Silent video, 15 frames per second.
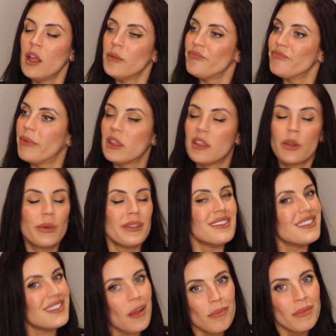But there was
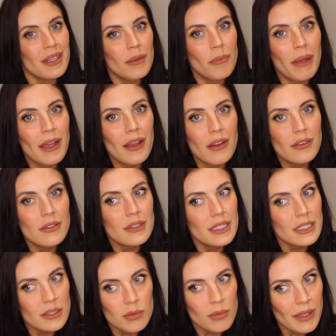something about
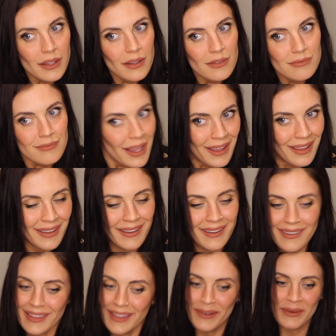this one.
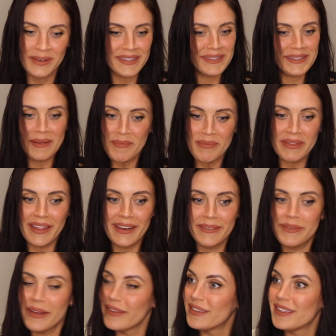There was something
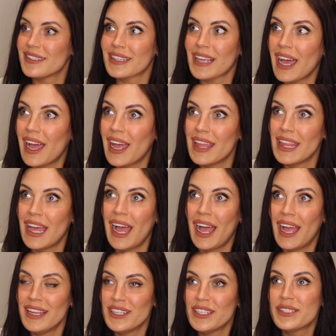about this guy that
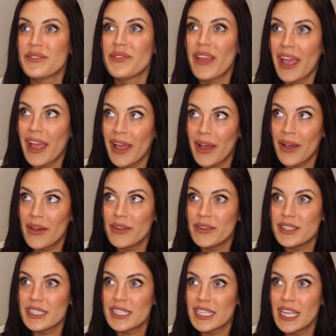I just
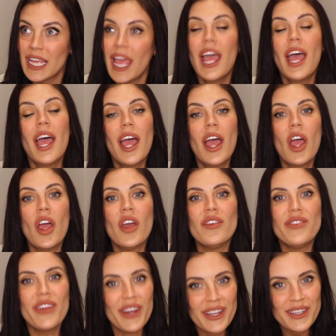found
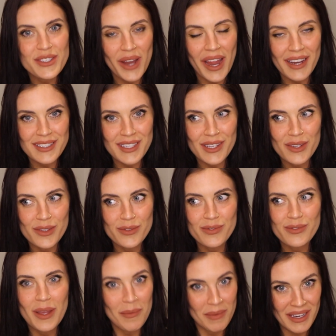very attractive
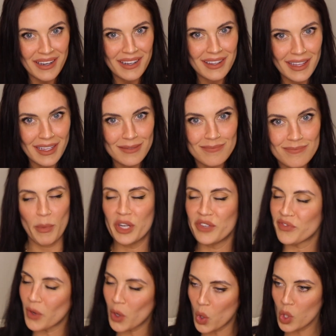immediately. But
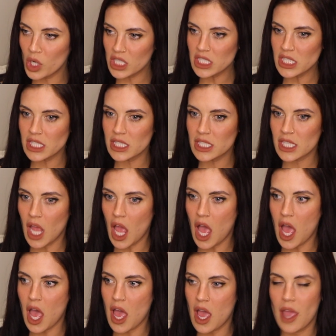of course,
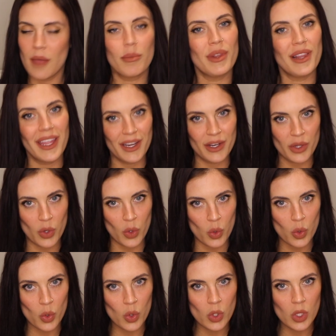I played it
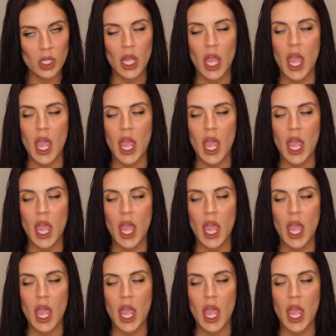cool.